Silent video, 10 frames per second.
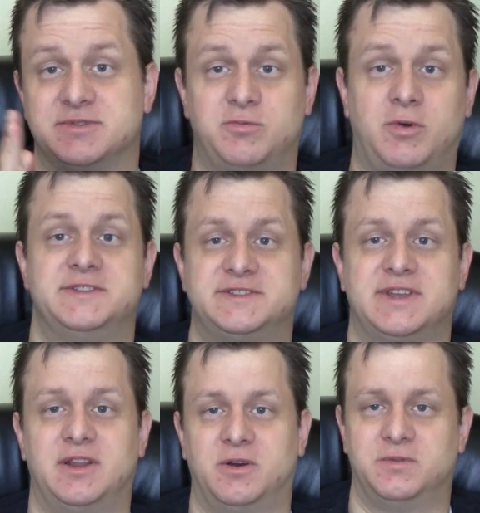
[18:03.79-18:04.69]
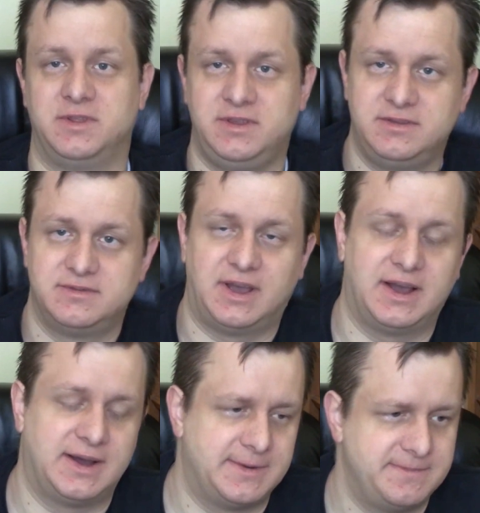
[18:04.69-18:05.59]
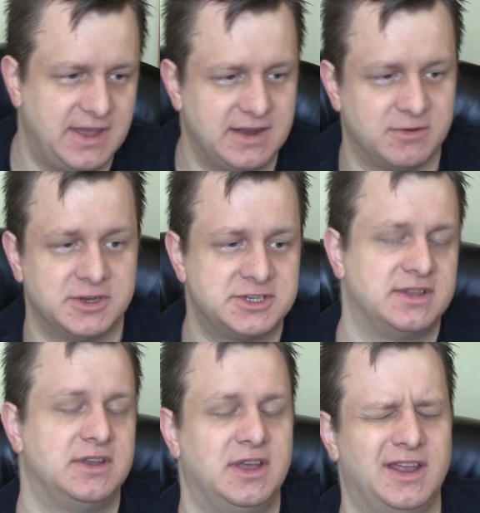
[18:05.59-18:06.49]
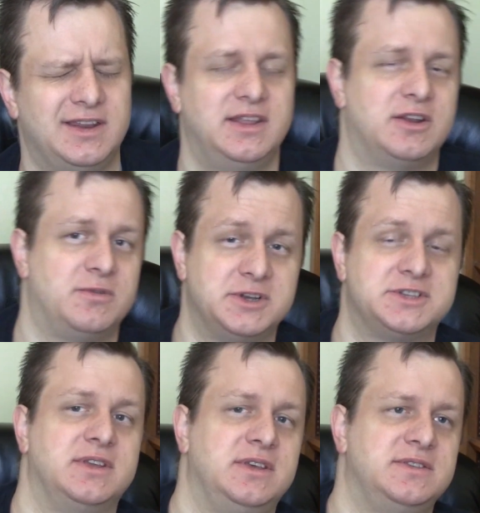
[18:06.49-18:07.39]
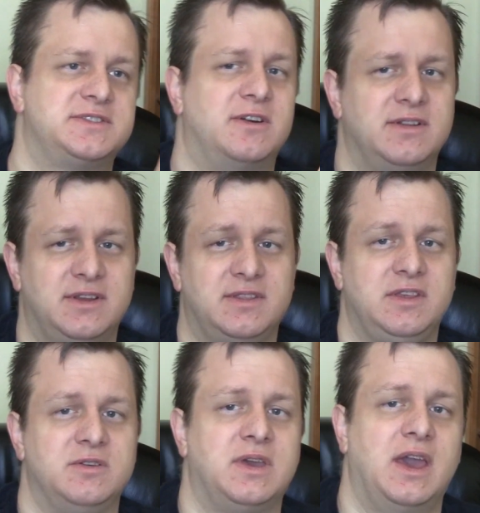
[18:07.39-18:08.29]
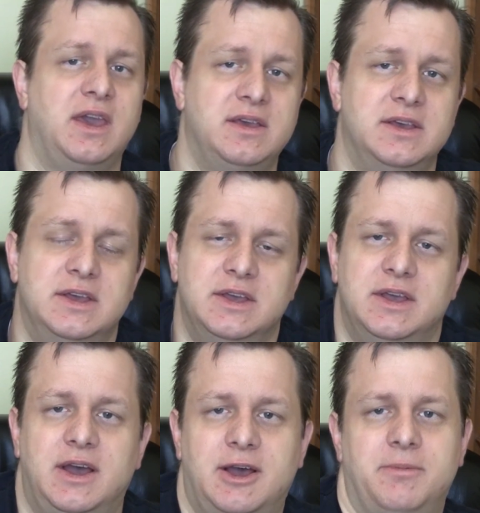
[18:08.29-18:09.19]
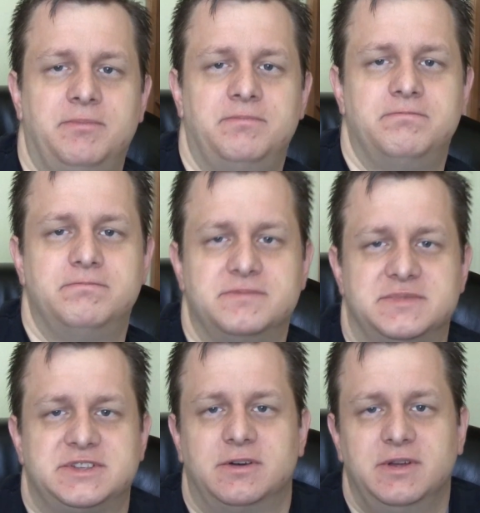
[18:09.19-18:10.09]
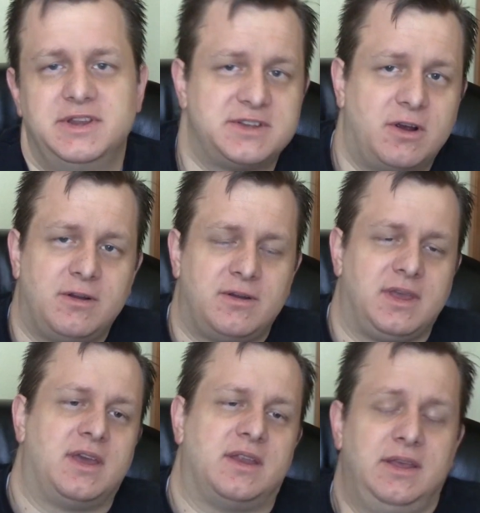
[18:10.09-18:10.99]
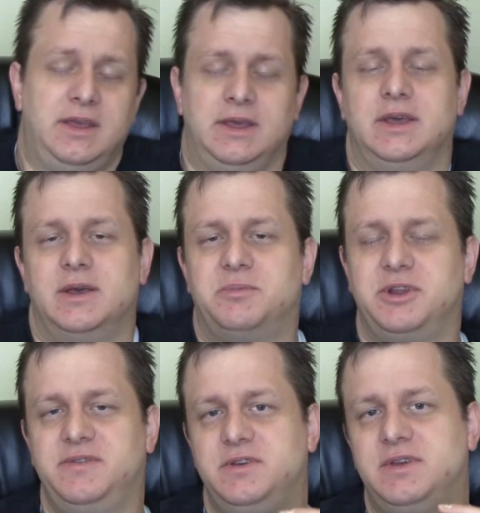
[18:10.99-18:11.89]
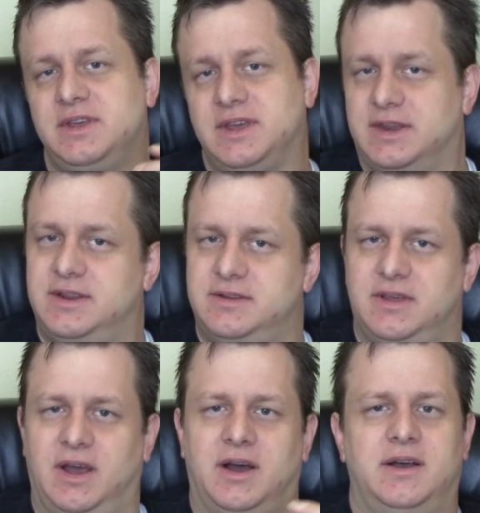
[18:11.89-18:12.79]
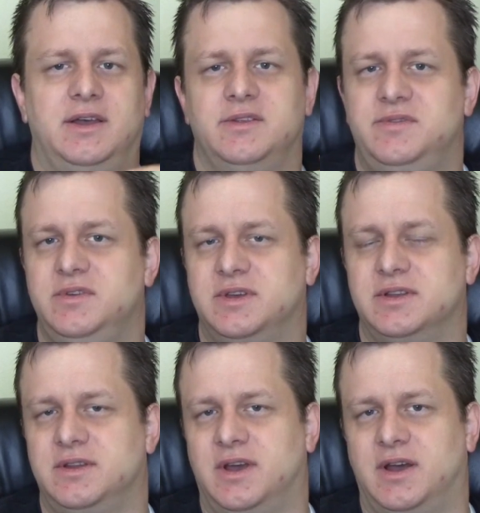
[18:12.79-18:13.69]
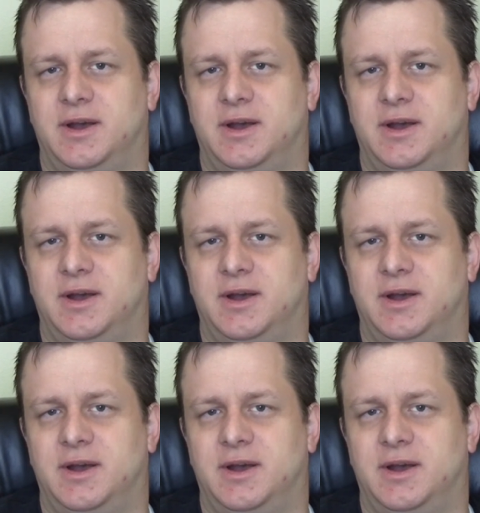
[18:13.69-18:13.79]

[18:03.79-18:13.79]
was one set only, and it originally started in the UK. So it is harder to get. But if you can get it, and if you can,